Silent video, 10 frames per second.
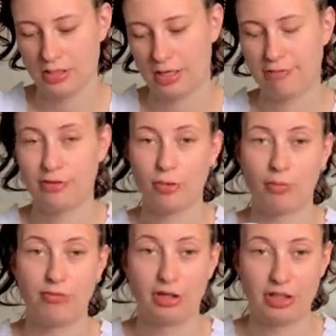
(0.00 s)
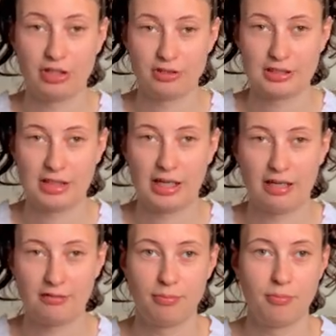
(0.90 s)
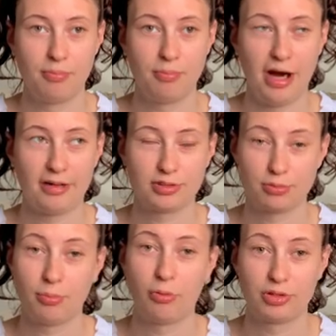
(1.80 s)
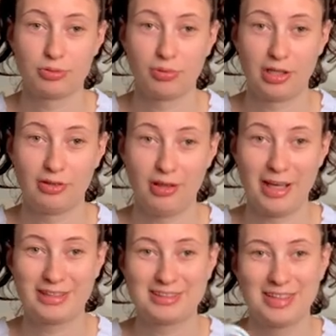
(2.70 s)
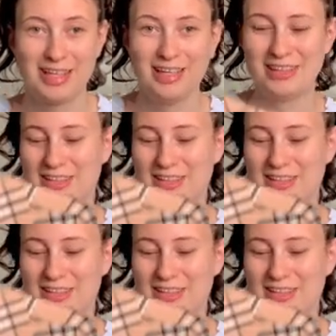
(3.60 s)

I feel very guilty and I have buyer's remorse when I do that.